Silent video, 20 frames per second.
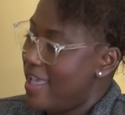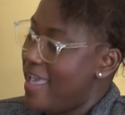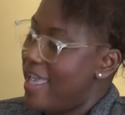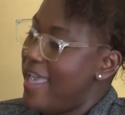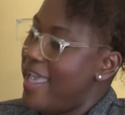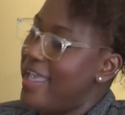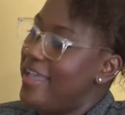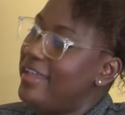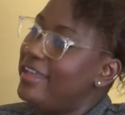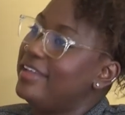
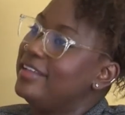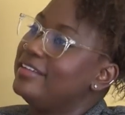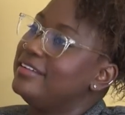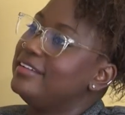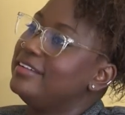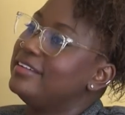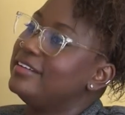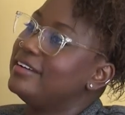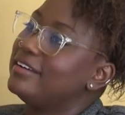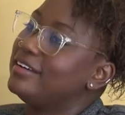
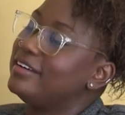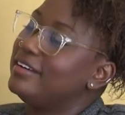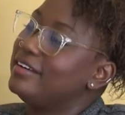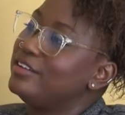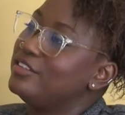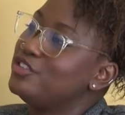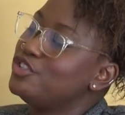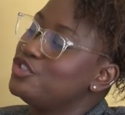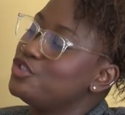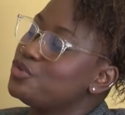And
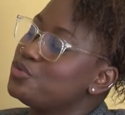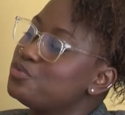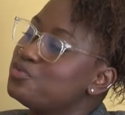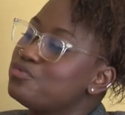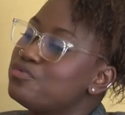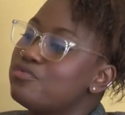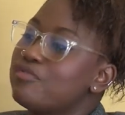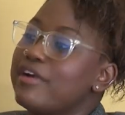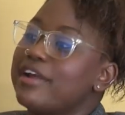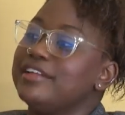just
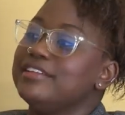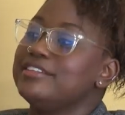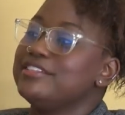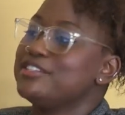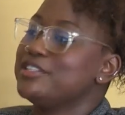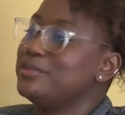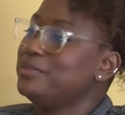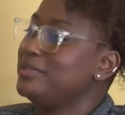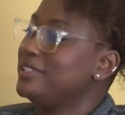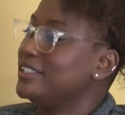
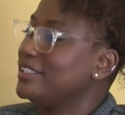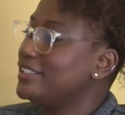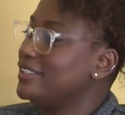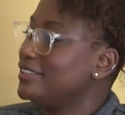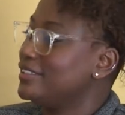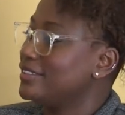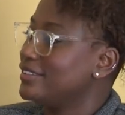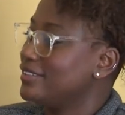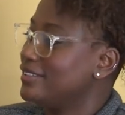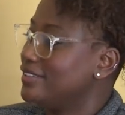
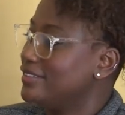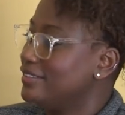randomly,